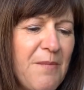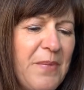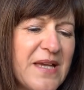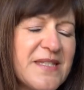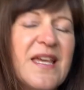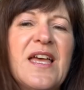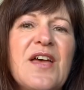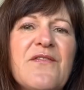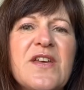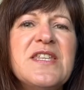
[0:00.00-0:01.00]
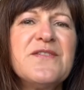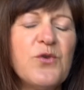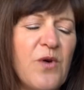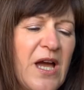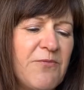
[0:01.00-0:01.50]
But First of
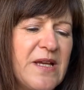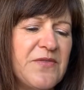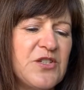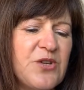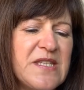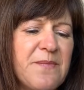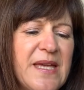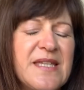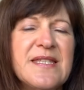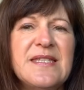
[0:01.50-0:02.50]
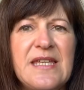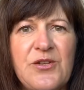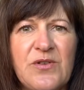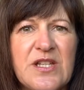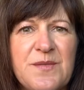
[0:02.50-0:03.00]
all, I read The Dressmaker's
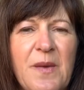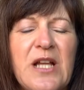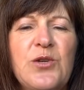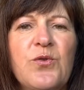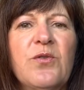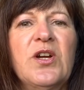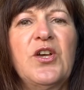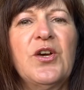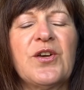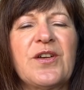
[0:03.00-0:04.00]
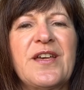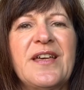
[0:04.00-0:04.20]
Secret by Lorna Cook.